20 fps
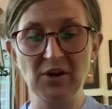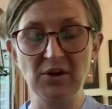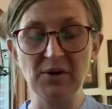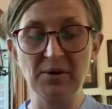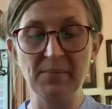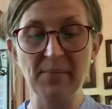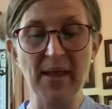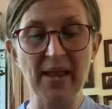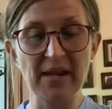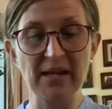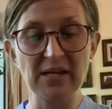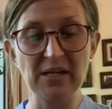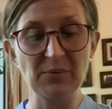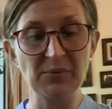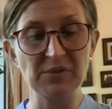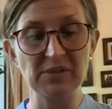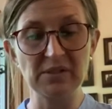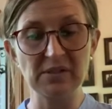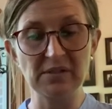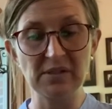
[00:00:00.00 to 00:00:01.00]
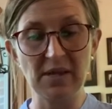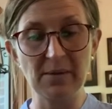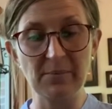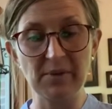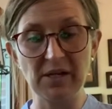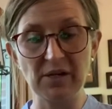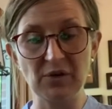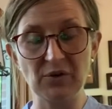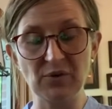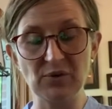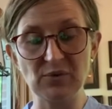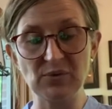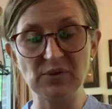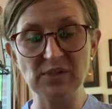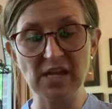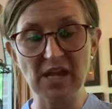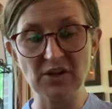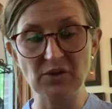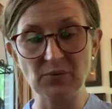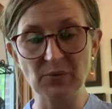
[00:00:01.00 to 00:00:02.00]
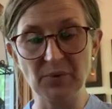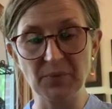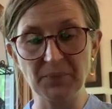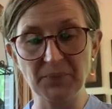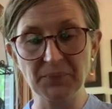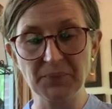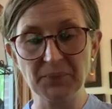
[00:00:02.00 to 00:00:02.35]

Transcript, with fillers: Hermione was examining her new schedule.